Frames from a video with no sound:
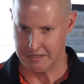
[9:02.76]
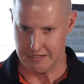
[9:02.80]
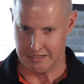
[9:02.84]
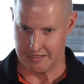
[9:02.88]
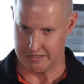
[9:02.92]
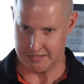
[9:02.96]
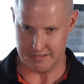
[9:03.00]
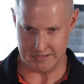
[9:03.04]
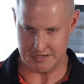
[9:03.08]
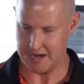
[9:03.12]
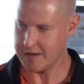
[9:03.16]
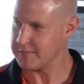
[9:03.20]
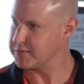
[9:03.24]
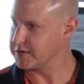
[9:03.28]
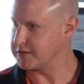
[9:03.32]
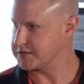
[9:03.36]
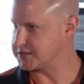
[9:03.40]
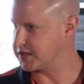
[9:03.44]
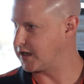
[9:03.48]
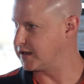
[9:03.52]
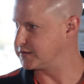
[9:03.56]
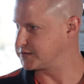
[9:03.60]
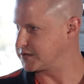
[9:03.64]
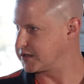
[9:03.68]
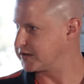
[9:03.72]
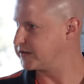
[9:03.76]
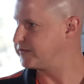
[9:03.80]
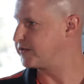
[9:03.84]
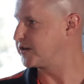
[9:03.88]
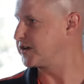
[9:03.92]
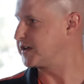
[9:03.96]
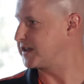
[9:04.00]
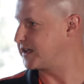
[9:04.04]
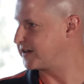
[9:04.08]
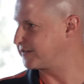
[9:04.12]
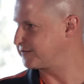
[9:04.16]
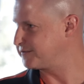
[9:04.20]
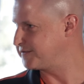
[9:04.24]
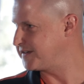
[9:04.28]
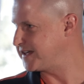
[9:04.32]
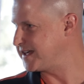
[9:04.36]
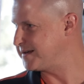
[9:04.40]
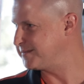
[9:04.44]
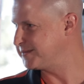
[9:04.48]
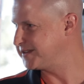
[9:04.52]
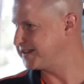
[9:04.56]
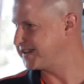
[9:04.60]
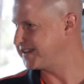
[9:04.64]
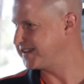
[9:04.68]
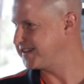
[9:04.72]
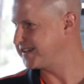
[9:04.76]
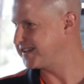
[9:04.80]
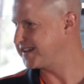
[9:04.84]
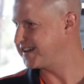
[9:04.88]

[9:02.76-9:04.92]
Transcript: a number of times. I've got a very young family.